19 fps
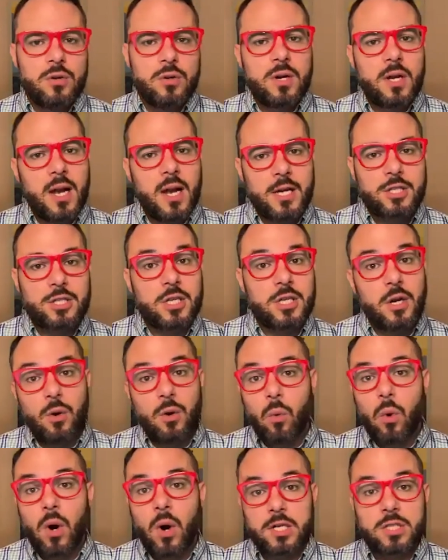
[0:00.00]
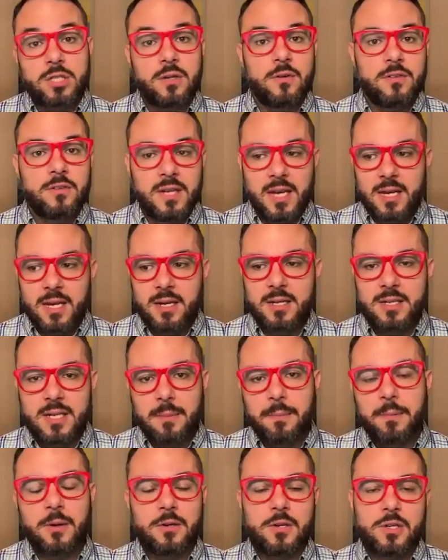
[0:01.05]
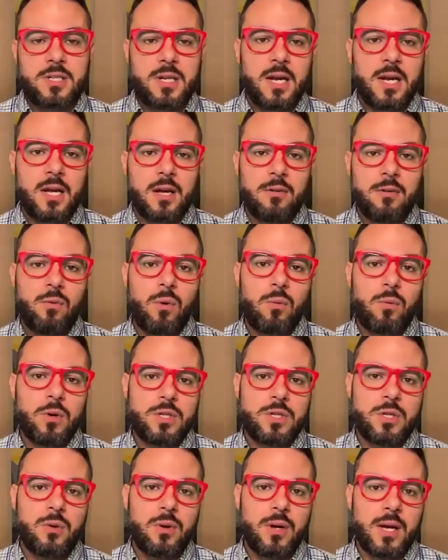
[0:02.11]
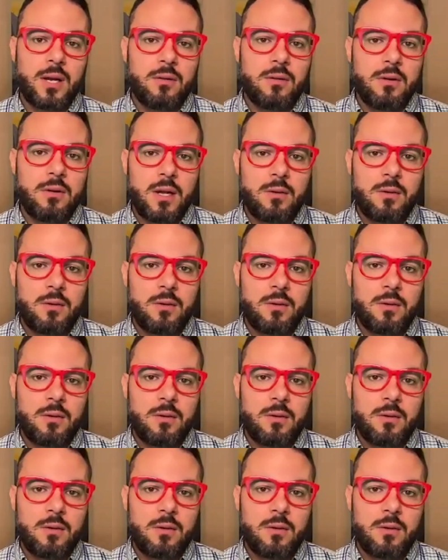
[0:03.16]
can actually go watch those and get a deeper understanding of what we're doing and,